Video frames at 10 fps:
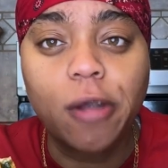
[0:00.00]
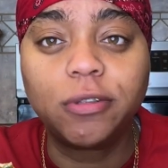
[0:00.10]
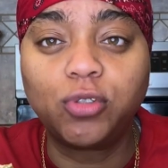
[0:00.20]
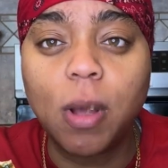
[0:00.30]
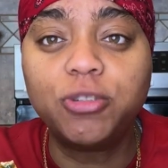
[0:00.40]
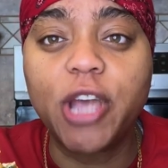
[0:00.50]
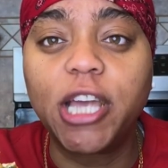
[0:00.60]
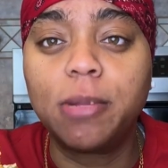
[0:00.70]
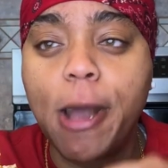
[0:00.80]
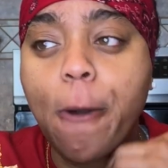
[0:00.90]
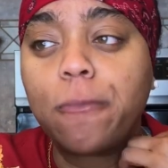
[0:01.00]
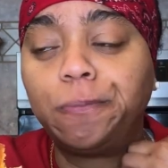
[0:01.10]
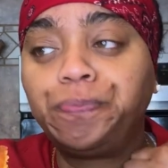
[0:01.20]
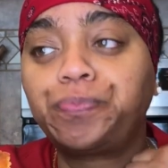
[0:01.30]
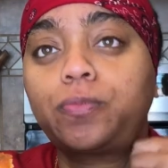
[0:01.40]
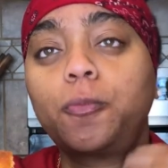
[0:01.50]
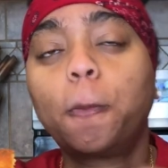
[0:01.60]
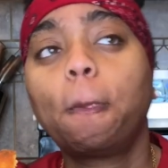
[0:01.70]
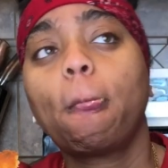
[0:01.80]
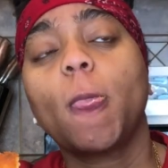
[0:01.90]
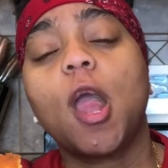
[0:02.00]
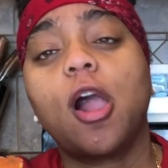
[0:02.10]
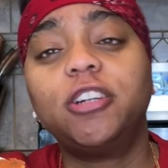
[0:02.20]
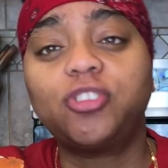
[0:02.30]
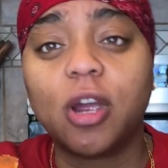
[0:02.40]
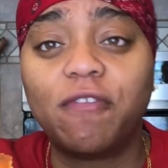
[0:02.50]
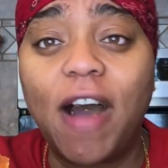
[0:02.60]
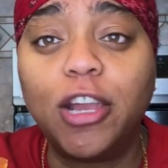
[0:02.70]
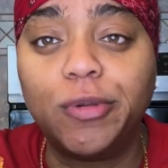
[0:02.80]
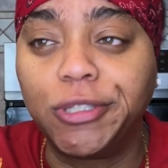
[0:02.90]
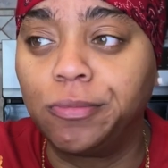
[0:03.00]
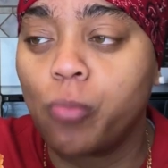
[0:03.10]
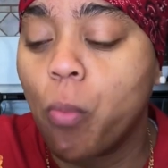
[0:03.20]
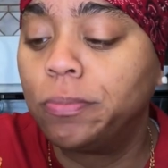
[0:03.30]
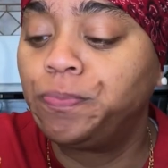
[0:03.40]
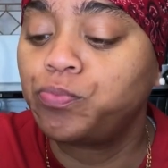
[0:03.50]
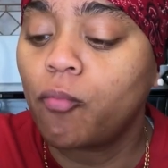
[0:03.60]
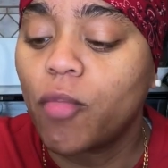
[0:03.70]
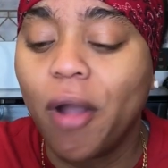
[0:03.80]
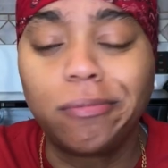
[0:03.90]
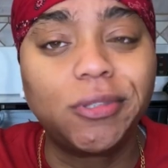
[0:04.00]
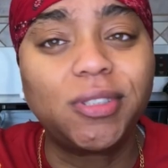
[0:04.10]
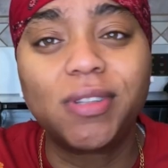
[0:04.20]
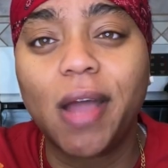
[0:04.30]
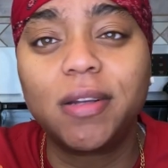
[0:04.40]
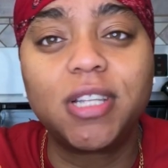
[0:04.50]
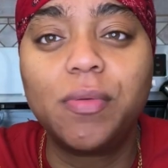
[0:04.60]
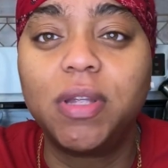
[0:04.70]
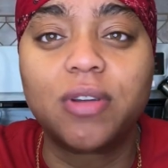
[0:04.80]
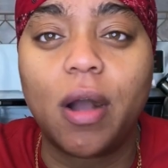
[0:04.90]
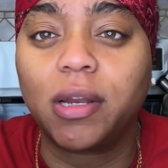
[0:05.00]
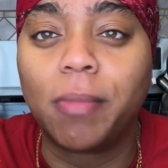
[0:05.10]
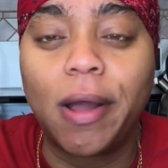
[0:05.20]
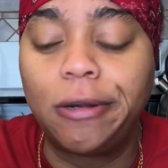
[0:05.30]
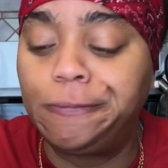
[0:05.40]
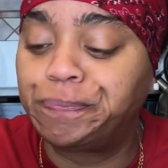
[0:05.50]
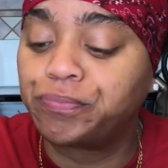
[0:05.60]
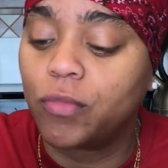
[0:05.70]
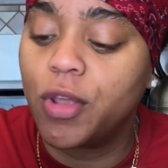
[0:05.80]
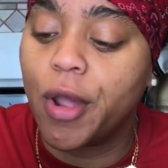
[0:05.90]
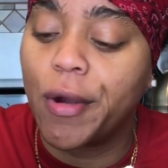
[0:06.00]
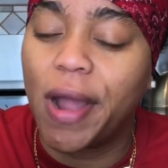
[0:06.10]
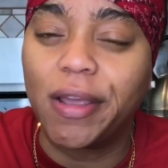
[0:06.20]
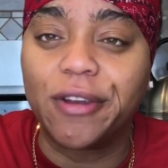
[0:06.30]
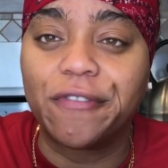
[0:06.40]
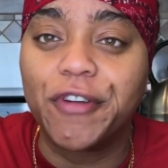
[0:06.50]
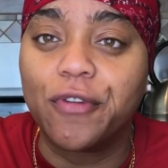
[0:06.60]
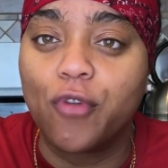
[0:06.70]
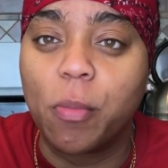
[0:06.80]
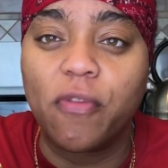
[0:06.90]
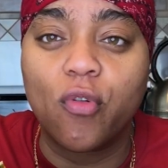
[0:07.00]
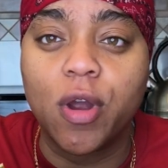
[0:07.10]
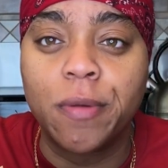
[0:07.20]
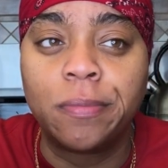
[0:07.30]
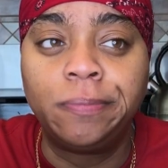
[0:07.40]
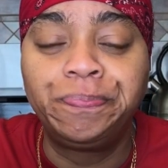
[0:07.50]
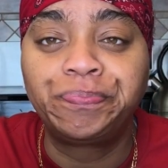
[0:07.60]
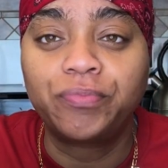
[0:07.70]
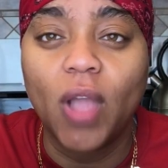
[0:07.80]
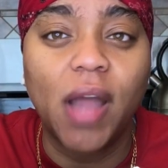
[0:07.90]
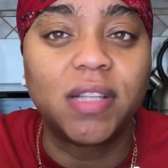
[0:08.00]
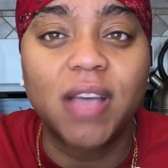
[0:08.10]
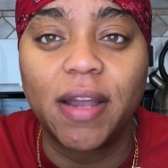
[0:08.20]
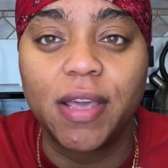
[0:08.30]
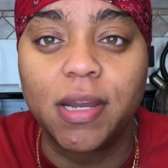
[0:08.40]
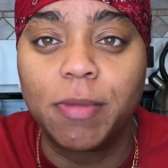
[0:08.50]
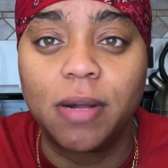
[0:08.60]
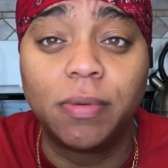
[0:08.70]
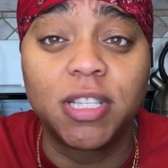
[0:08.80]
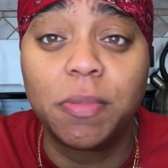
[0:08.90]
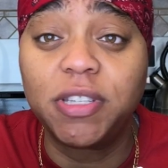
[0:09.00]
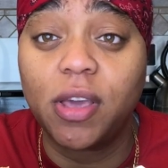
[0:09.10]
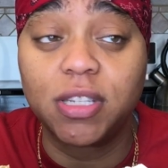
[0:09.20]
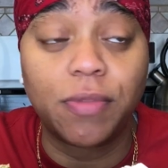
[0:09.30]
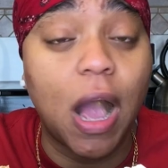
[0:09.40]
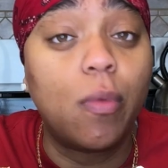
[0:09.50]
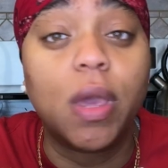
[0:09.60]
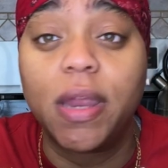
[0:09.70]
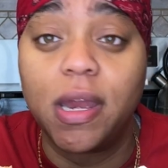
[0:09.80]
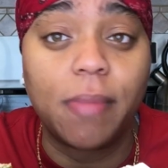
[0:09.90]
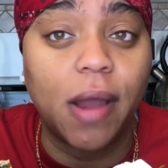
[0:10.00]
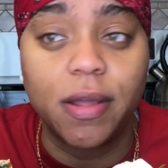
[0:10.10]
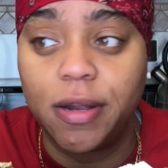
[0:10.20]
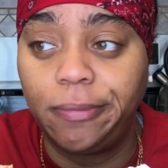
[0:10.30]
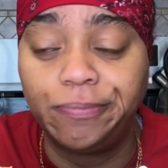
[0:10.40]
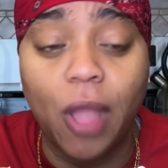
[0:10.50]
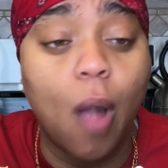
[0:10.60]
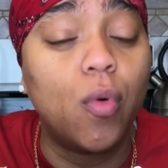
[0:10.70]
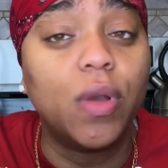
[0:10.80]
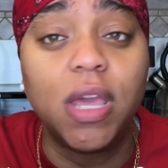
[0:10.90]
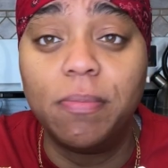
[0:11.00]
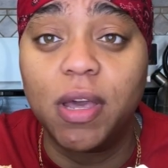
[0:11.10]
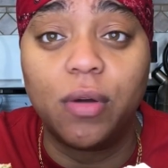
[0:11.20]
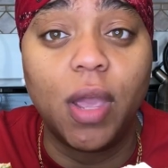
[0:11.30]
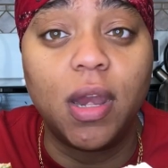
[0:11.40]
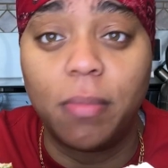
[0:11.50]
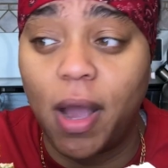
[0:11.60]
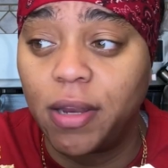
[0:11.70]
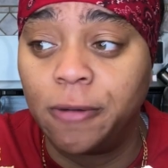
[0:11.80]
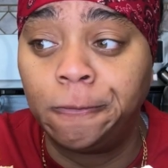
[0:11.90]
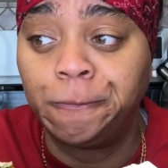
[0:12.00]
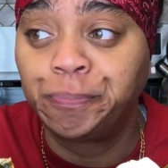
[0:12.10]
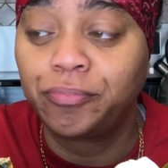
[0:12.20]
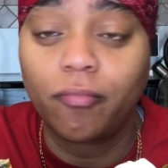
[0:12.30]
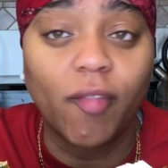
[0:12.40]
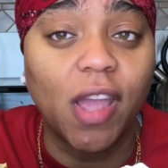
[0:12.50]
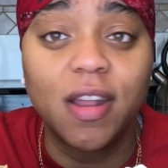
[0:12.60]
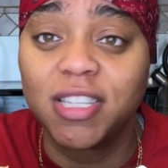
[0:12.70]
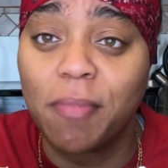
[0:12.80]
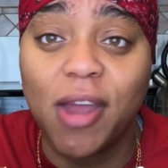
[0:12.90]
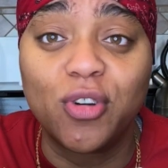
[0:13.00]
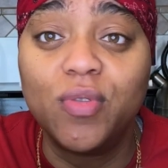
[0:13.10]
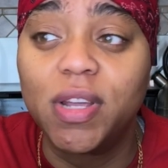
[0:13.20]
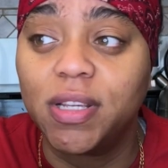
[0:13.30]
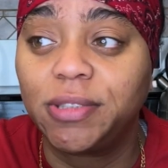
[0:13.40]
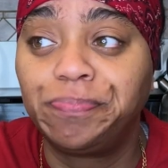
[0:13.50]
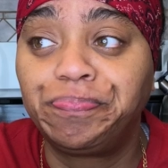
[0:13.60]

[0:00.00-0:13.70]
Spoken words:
So I'm checking him out. I start following him just to kind of see what he's talking about, you know, kind of get a feel for him before I decide to hit him up. Because let me tell you something, I will hit anybody up. I will email anybody. It doesn't matter who it is.